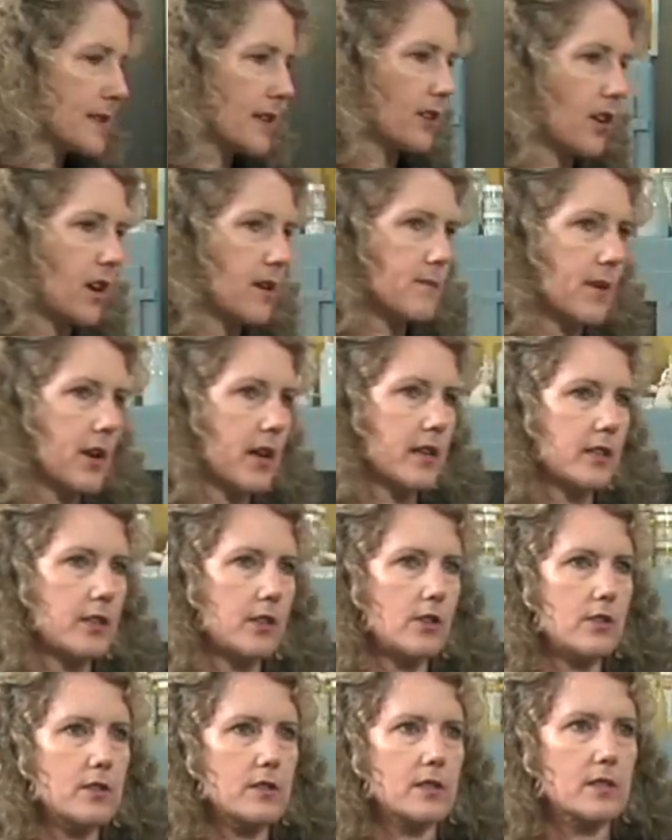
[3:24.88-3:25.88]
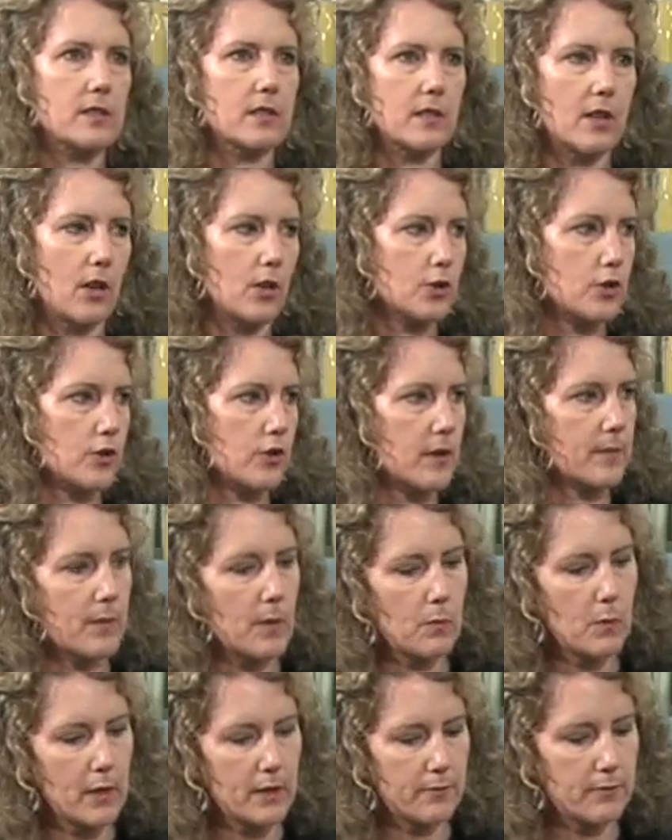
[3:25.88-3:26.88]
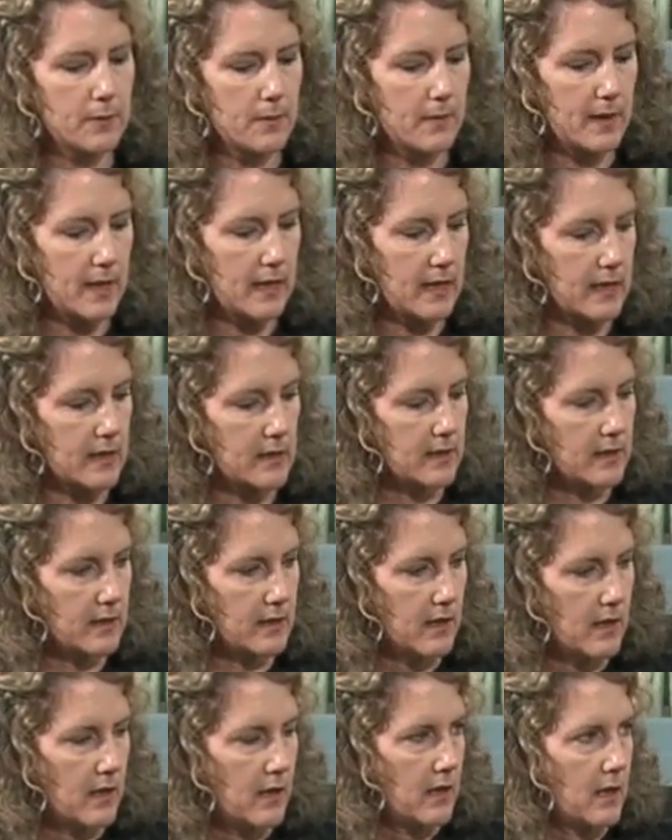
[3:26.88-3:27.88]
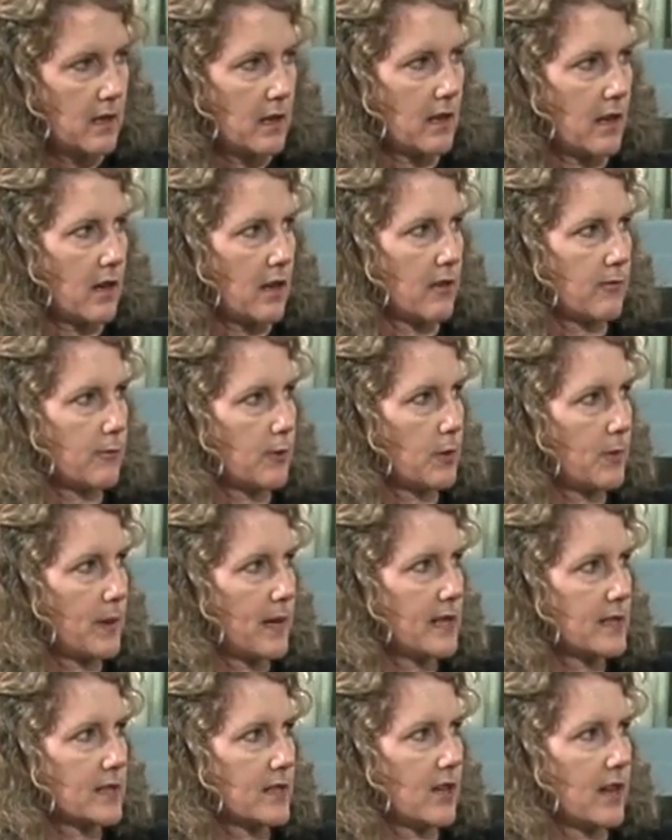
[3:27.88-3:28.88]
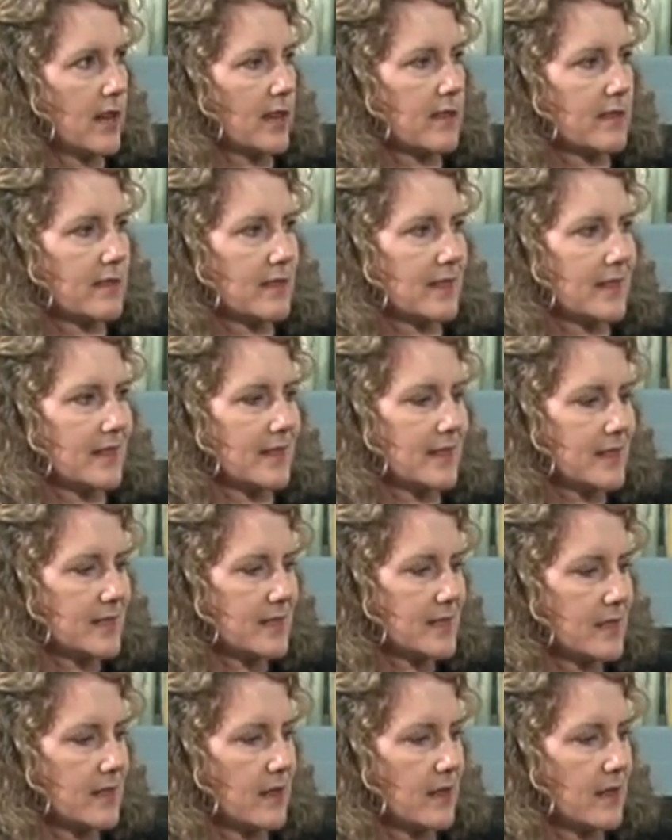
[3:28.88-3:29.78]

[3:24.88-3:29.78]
that I might use Ultra Grip, and one of them is uh, for a piece like this